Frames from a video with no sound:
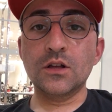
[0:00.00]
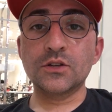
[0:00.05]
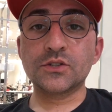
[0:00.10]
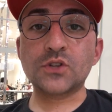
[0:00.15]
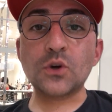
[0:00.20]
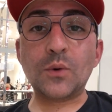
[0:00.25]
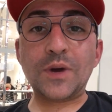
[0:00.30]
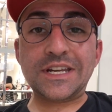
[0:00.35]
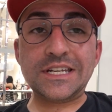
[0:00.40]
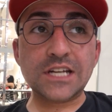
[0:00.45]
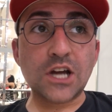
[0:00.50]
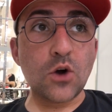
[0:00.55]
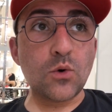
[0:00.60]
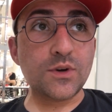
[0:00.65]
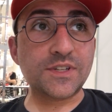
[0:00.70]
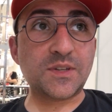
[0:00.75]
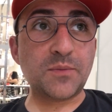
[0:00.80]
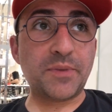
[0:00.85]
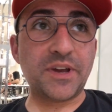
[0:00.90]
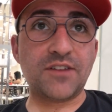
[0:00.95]
So Indigo
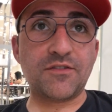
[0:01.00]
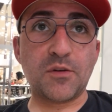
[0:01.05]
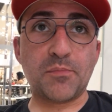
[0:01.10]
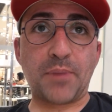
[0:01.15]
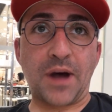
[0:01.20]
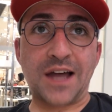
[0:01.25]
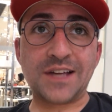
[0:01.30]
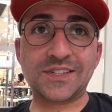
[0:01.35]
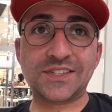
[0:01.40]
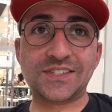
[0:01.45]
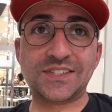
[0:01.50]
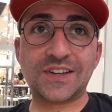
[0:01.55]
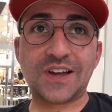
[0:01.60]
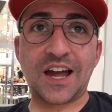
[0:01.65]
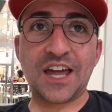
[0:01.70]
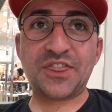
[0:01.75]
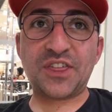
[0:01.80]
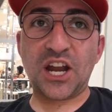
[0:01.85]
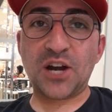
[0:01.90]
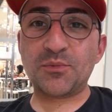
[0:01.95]
was a bit of a bust.
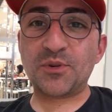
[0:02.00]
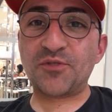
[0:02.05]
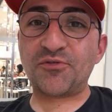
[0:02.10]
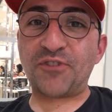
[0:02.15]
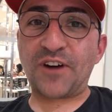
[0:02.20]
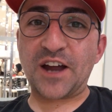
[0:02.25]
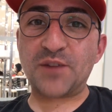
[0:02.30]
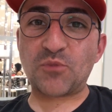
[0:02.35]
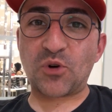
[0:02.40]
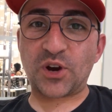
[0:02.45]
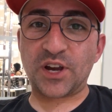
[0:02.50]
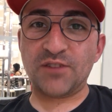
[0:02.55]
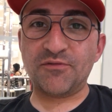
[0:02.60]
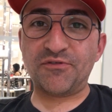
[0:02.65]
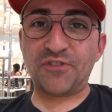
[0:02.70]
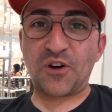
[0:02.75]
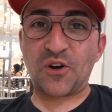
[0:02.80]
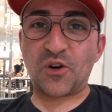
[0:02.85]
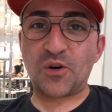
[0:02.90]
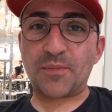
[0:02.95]
I thought I would find more
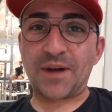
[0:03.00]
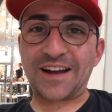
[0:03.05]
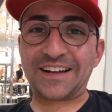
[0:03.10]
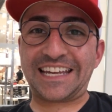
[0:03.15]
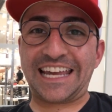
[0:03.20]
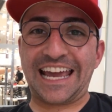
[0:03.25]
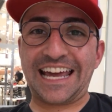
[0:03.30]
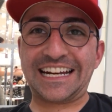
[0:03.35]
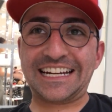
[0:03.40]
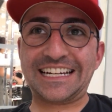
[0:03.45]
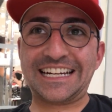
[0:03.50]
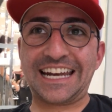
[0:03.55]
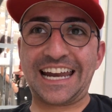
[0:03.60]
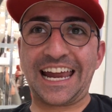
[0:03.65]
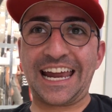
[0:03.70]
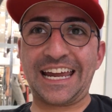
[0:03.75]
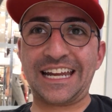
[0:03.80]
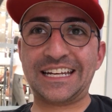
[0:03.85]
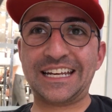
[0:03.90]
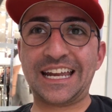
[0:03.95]
info about Canada
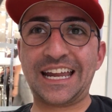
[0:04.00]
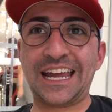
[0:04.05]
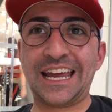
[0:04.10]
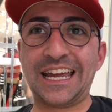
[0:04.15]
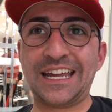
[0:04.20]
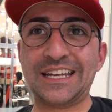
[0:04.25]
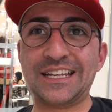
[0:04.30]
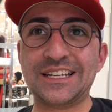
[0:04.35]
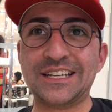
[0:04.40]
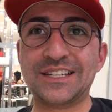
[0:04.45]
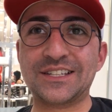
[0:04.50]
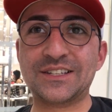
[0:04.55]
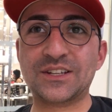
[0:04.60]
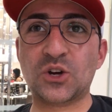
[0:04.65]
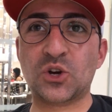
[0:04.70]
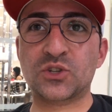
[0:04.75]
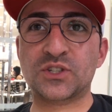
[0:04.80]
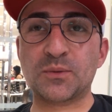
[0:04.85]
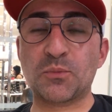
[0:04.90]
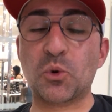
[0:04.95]
Day and, and
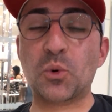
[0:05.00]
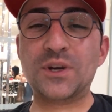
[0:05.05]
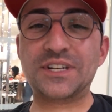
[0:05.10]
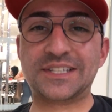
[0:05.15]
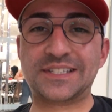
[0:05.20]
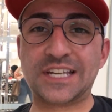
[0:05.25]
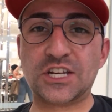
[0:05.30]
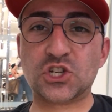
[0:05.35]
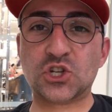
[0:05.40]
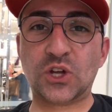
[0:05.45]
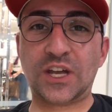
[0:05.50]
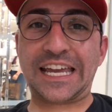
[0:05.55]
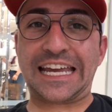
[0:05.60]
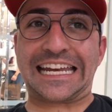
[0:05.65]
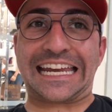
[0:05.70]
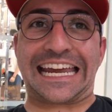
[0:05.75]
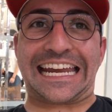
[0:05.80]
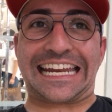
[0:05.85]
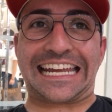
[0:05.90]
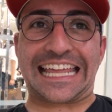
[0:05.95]
some quintessential
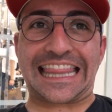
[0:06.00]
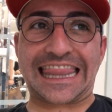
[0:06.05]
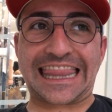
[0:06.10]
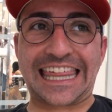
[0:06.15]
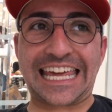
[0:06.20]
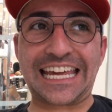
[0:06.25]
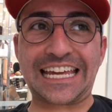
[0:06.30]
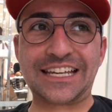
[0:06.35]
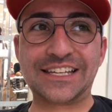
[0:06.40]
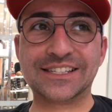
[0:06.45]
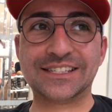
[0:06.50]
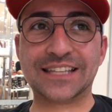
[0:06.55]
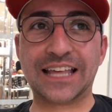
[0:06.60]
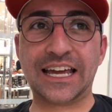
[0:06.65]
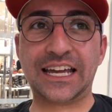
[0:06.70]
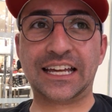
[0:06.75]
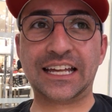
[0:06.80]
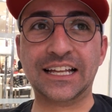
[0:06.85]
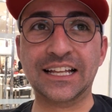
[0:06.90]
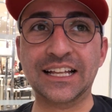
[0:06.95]
Canadian things
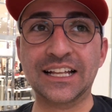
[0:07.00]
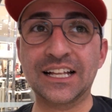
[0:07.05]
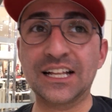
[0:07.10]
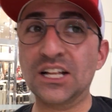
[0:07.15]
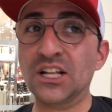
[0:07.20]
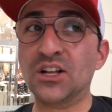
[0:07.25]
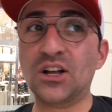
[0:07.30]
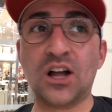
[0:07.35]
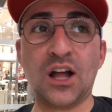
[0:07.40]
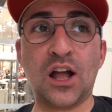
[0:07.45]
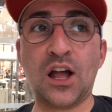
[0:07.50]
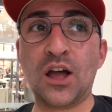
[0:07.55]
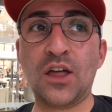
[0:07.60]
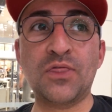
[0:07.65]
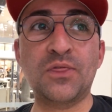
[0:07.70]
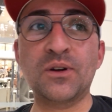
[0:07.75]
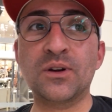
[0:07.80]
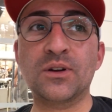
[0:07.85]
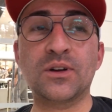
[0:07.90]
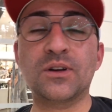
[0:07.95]
like uh,
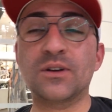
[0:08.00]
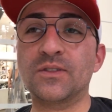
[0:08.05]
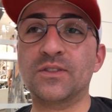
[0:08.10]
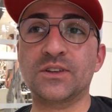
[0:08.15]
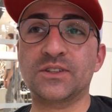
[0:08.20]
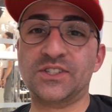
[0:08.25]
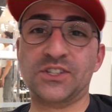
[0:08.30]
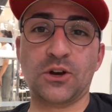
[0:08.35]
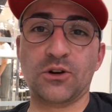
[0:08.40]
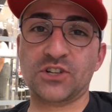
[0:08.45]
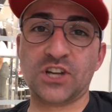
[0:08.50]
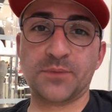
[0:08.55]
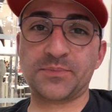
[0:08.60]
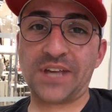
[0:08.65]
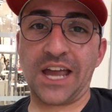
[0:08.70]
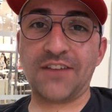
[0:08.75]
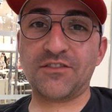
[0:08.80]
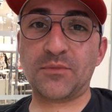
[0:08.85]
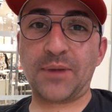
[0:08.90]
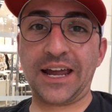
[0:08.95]
the, the stereotypes
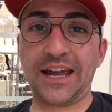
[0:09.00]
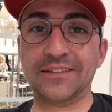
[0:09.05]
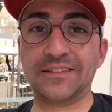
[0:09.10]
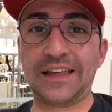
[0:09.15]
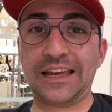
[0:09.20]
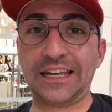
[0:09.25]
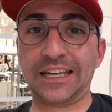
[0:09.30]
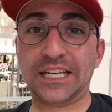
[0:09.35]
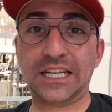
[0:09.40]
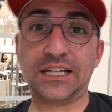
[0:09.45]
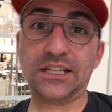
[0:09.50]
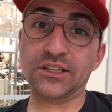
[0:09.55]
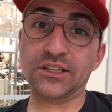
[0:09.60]
I have in my head, like